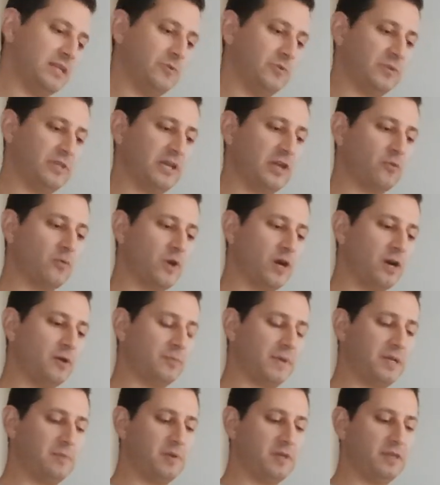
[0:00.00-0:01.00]
And you think,
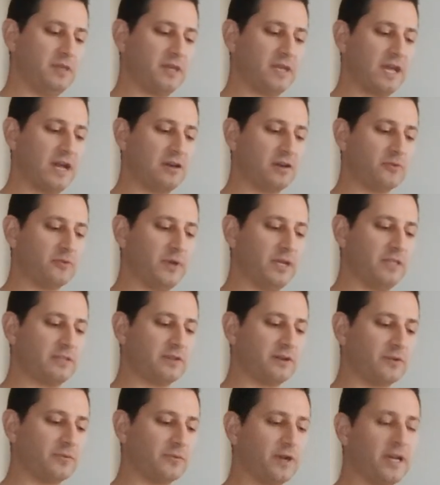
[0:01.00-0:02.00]
well, maybe the
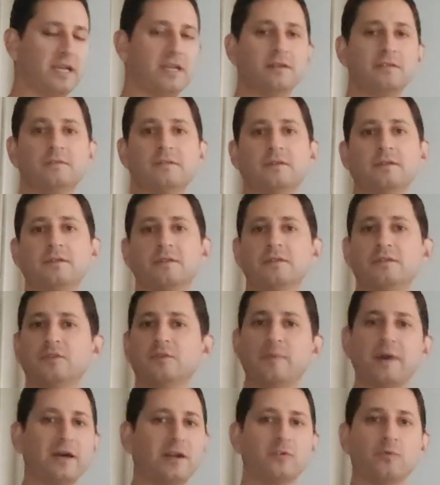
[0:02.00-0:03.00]
counterweights are right
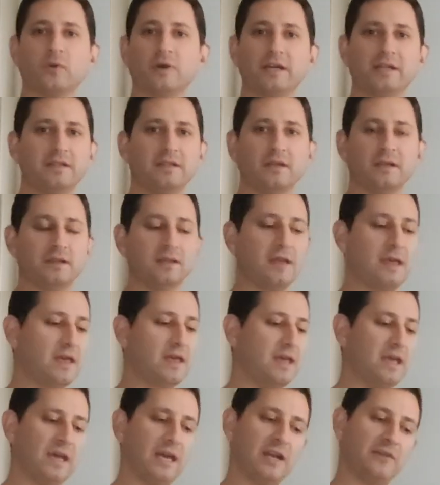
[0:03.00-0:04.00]
no matter what I did.
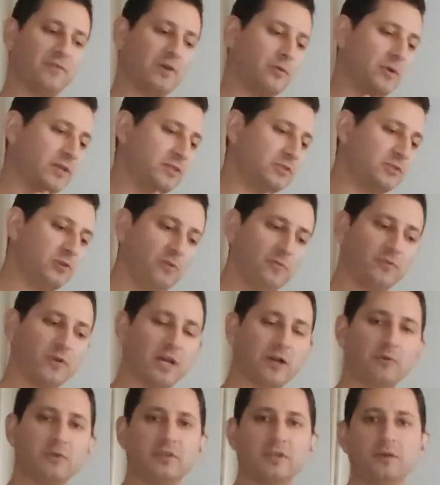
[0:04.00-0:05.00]
And if I went too
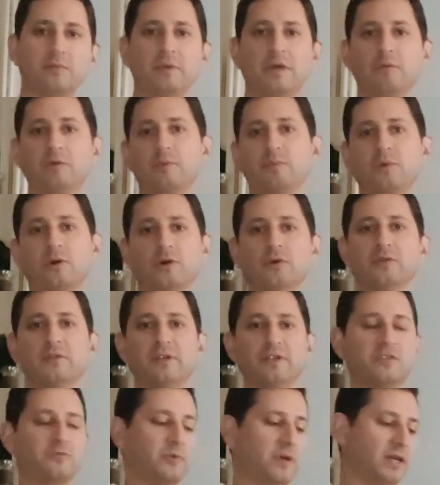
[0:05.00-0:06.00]
far with them, it would pull
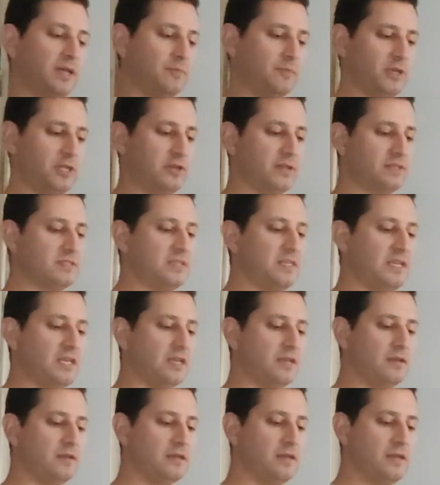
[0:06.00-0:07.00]
this way. But you can
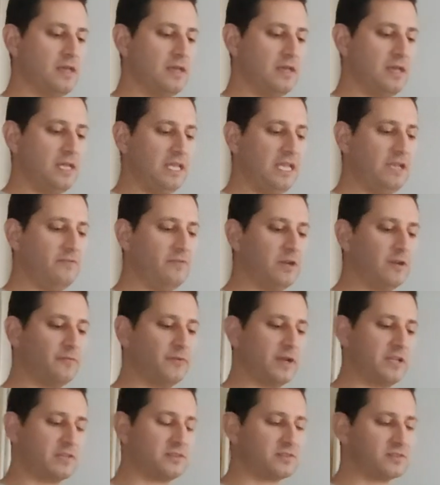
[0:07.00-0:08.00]
see, even
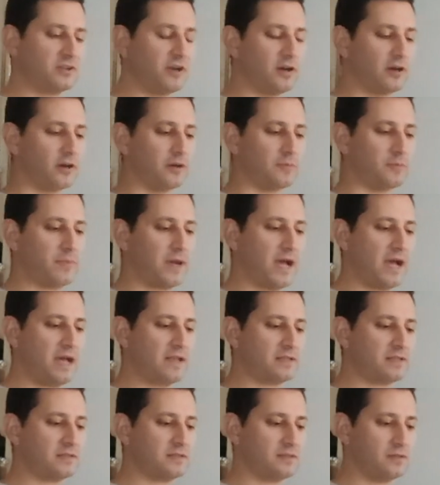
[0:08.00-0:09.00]
if I start
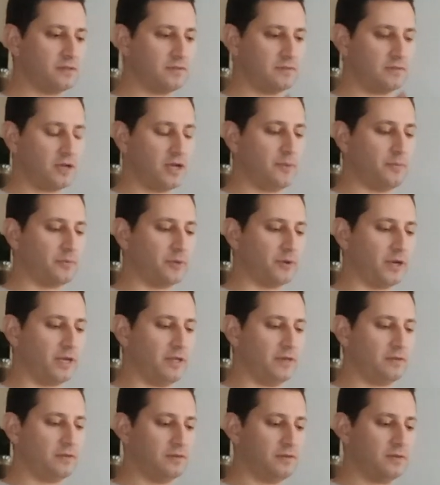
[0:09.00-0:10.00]
past
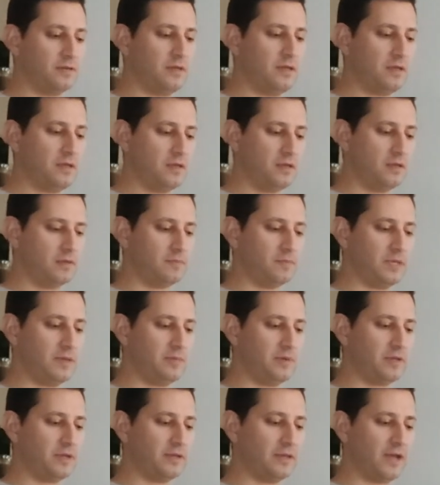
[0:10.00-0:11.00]
upright,
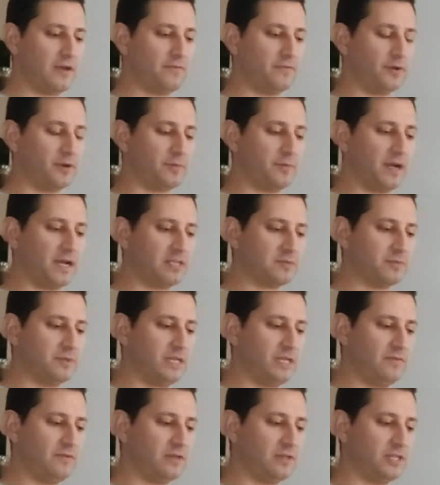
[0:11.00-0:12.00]
maybe not that far past,
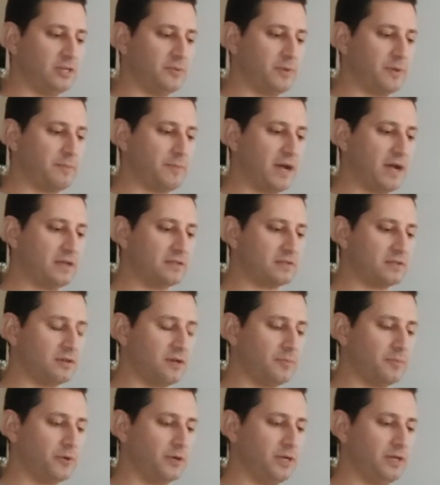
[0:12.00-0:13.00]
but even a little bit past the
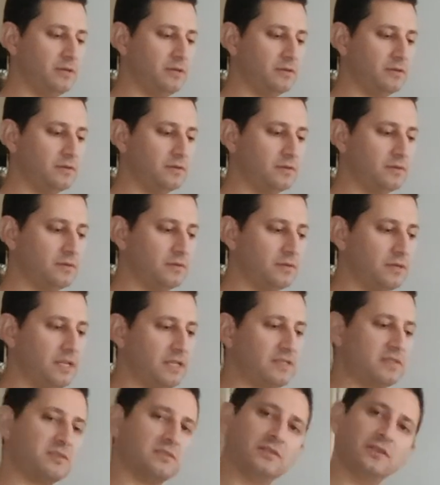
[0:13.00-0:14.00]
upright,
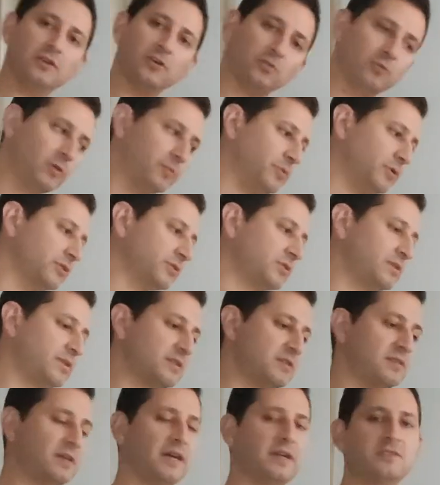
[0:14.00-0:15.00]
it still will pull to
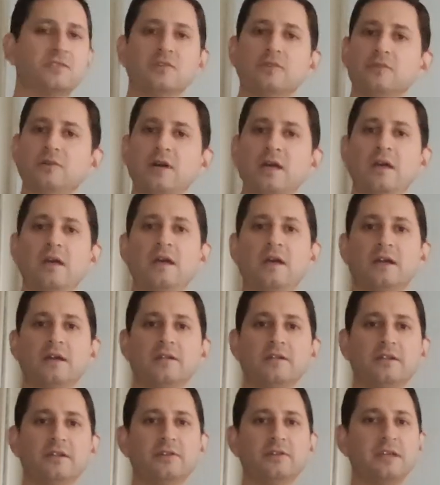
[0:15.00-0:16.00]
the side. So
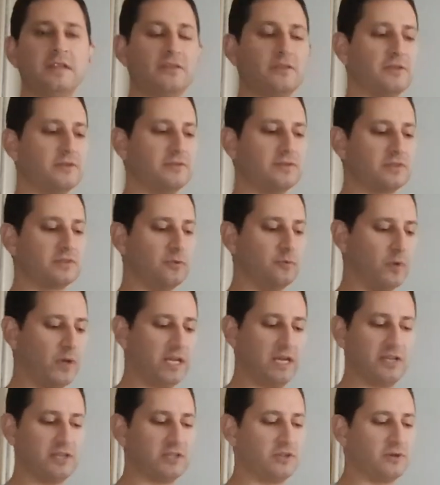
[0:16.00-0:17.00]
clearly there's a
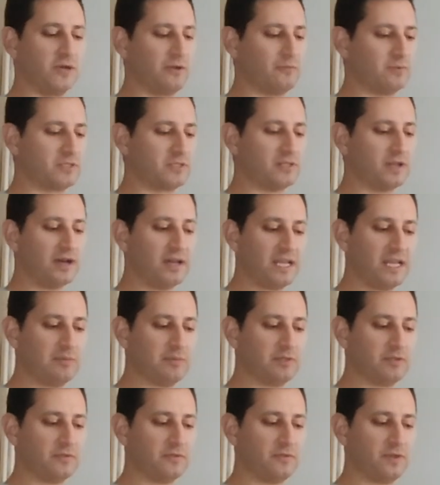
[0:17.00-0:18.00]
weight issue and I was not
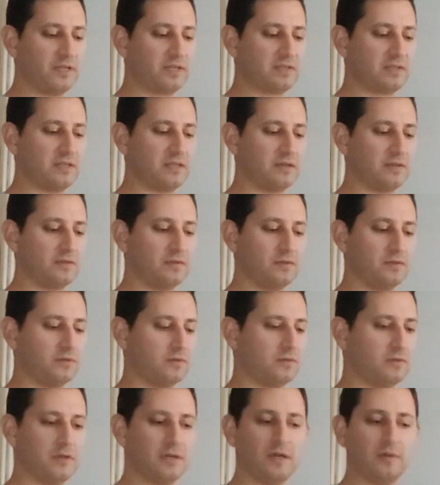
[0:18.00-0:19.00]
able to fix it
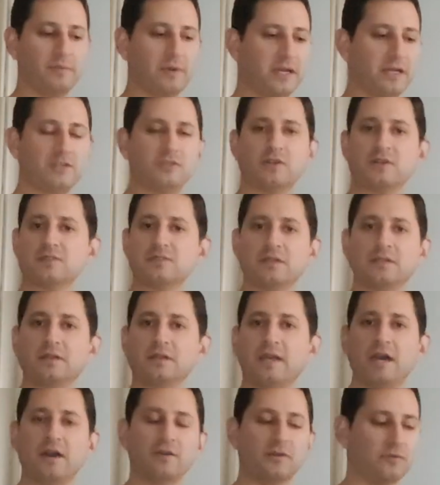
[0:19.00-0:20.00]
uh, by adjusting
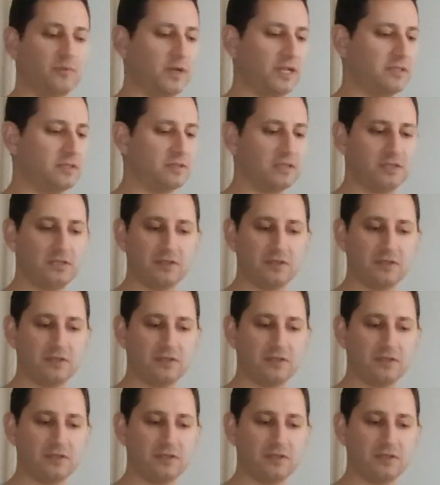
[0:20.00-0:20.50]
the counterweights.